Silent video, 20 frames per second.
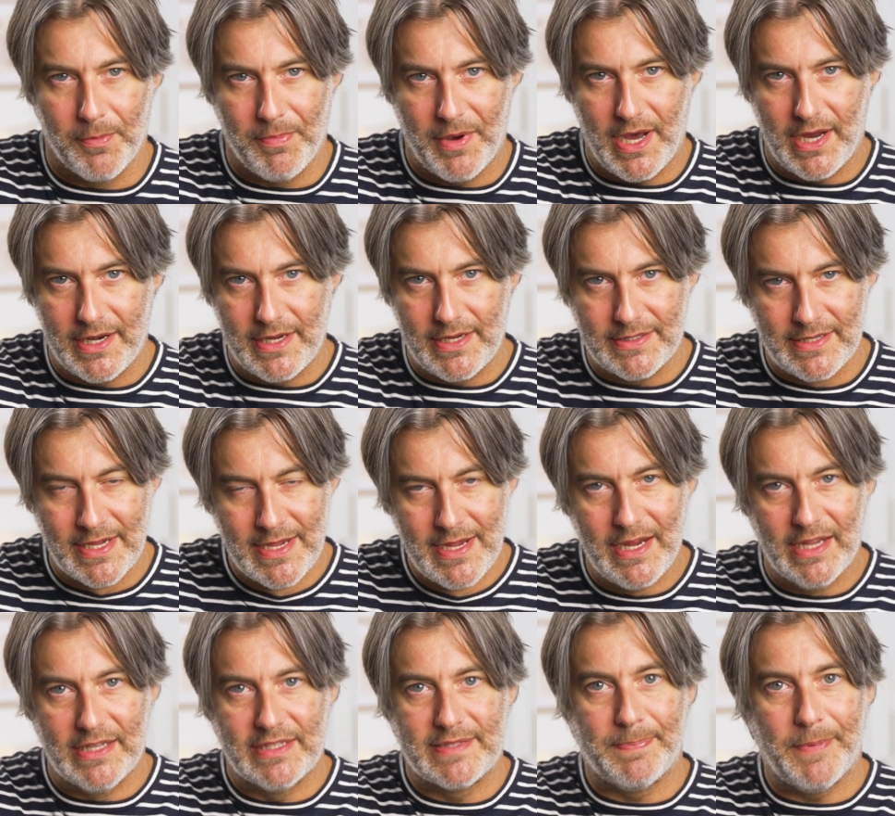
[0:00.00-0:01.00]
your bodies
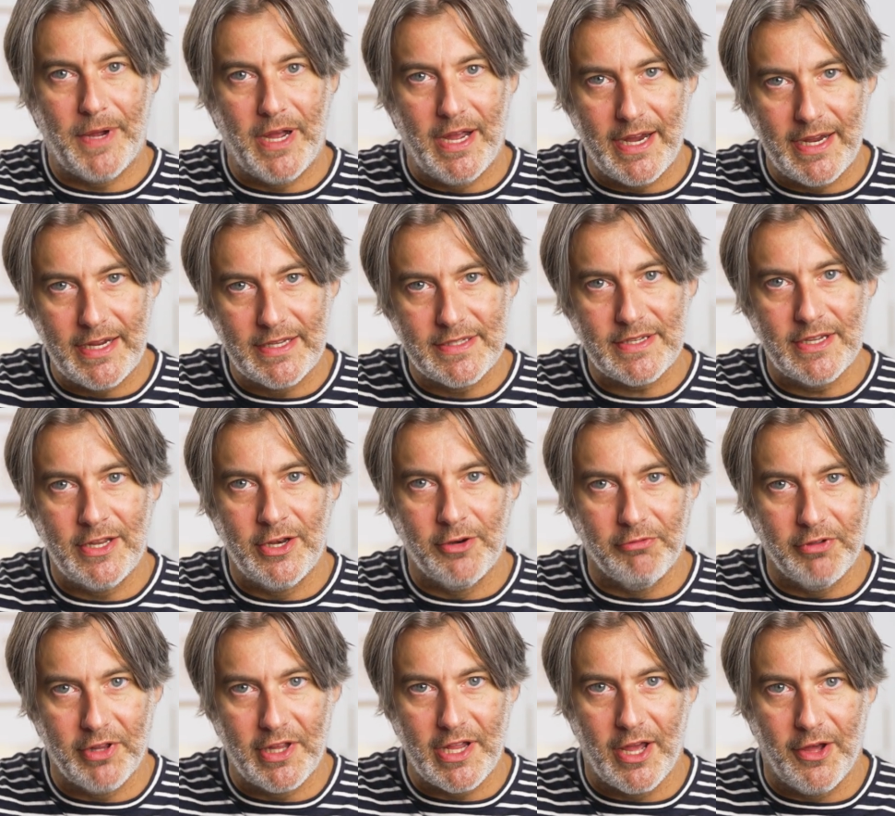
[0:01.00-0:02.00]
and spines in a
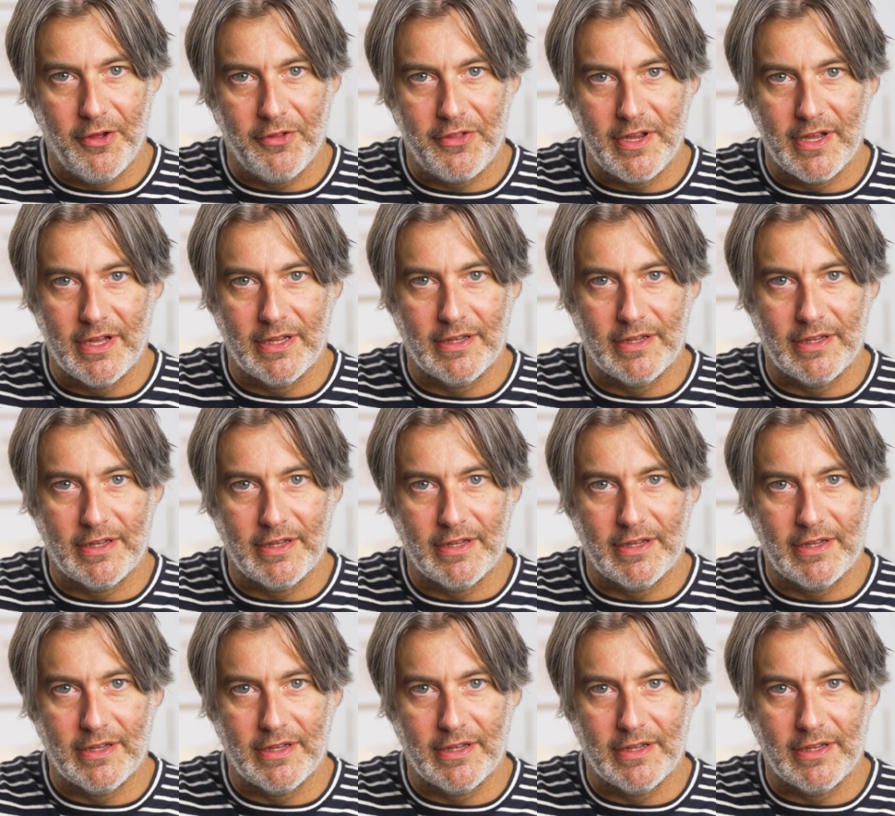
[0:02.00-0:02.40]
really healthy